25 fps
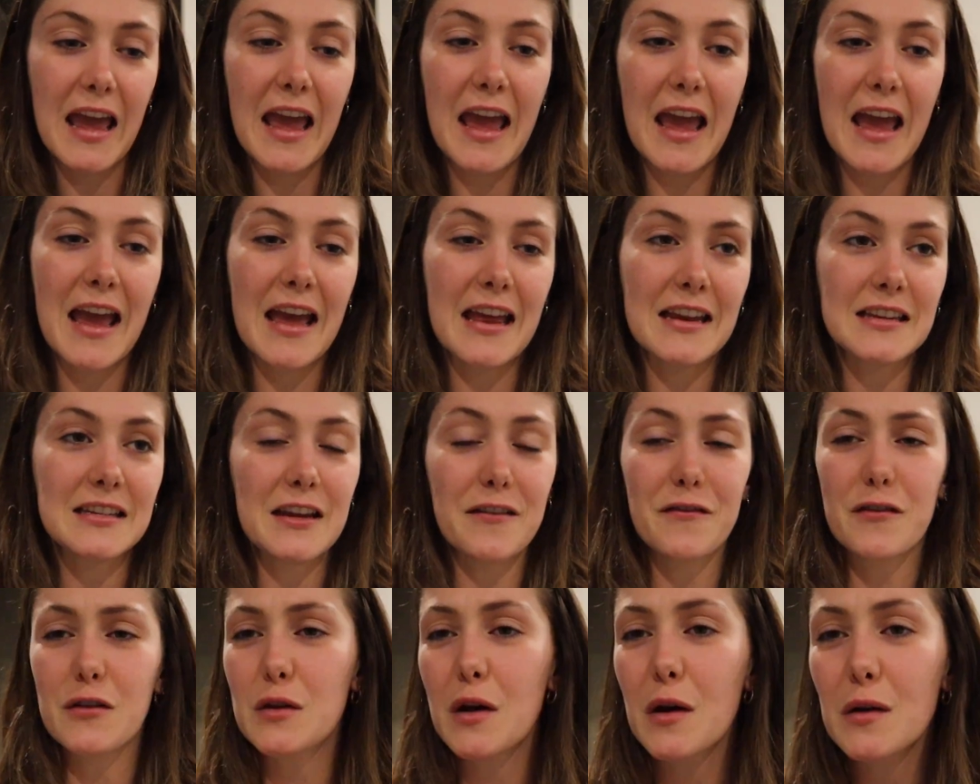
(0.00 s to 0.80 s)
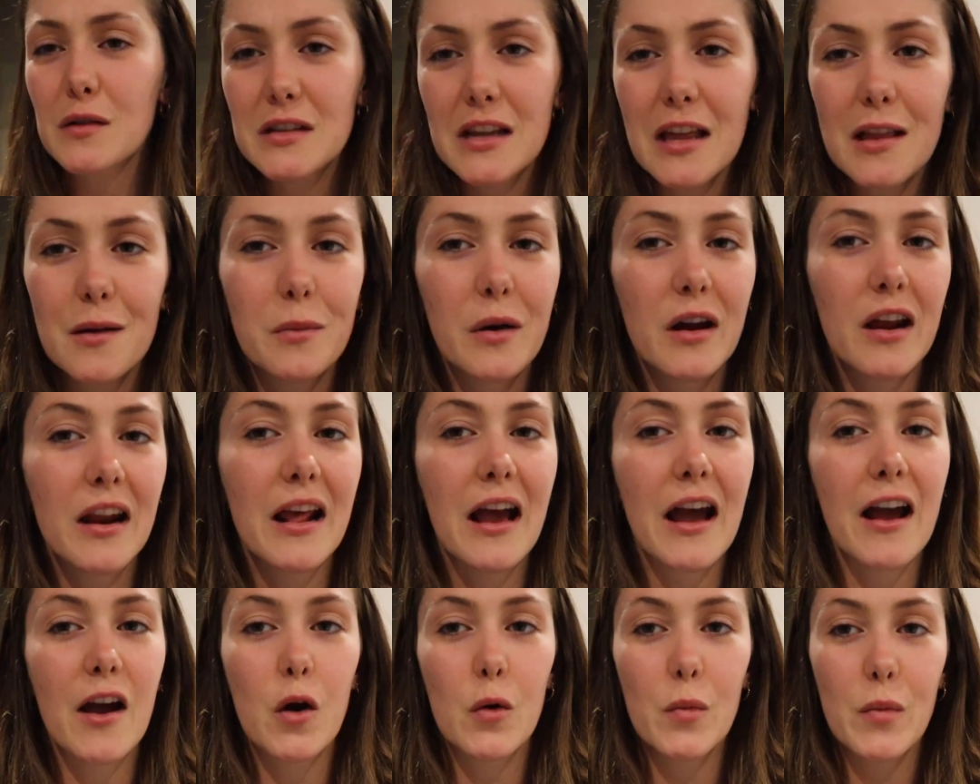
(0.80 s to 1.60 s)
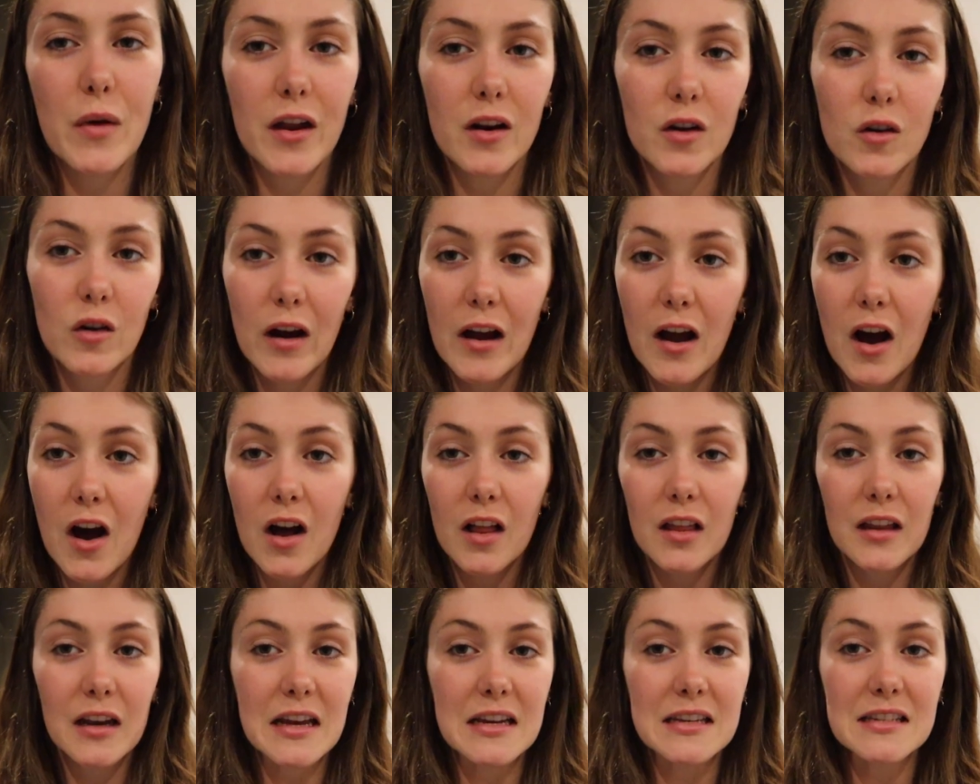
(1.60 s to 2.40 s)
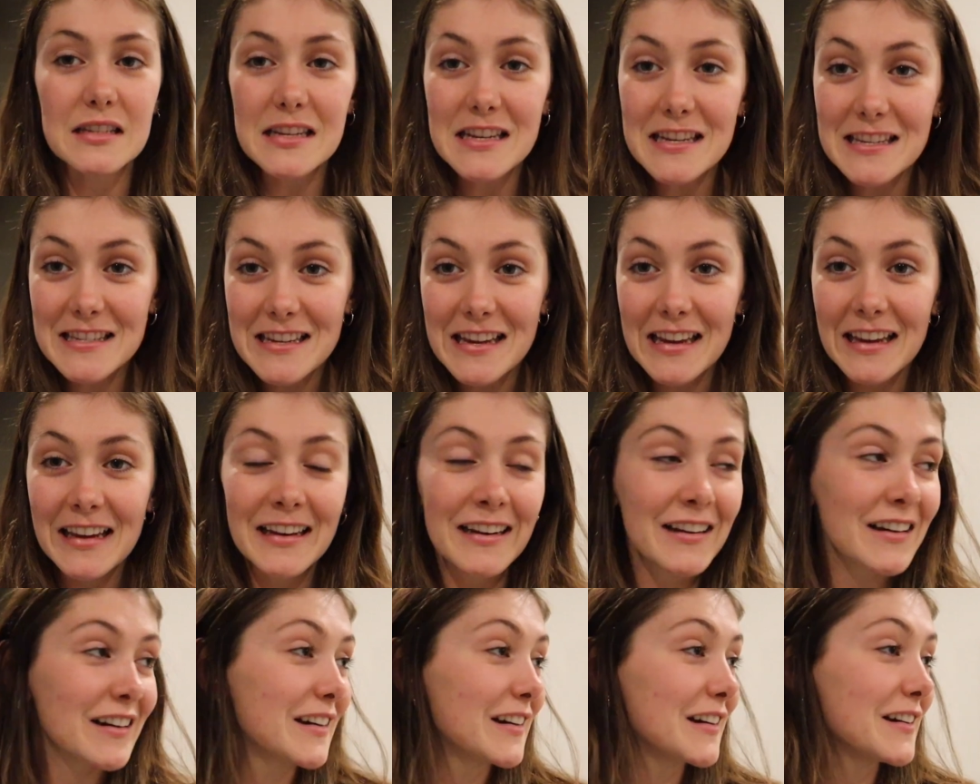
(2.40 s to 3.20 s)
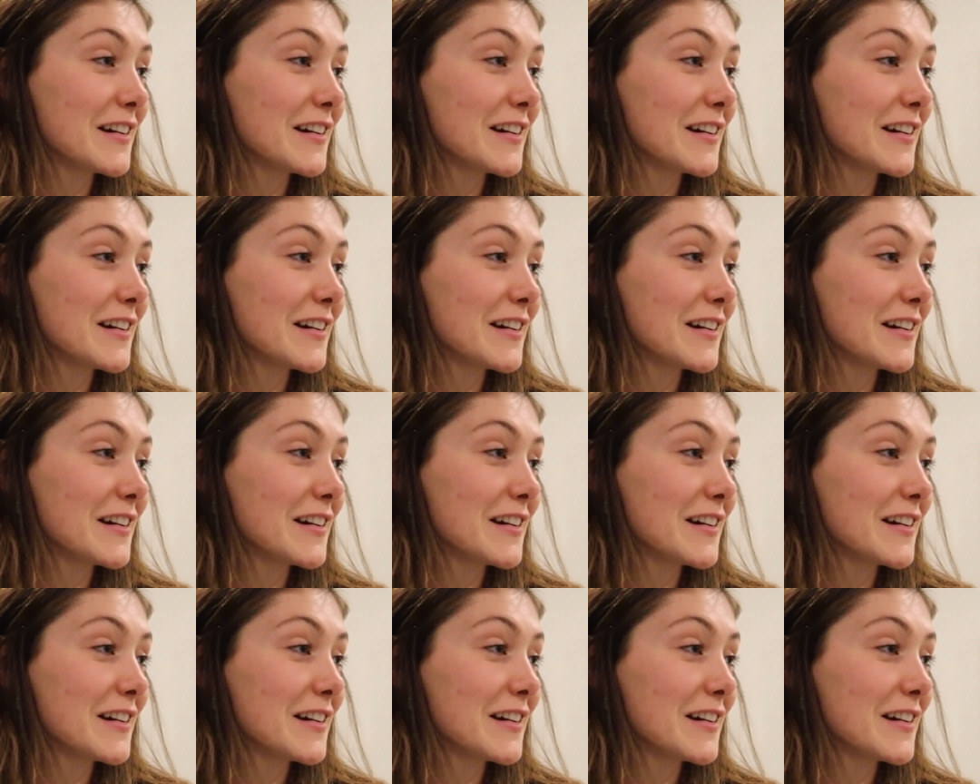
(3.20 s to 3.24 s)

And if you don't celebrate it, I hope you had a great holiday season.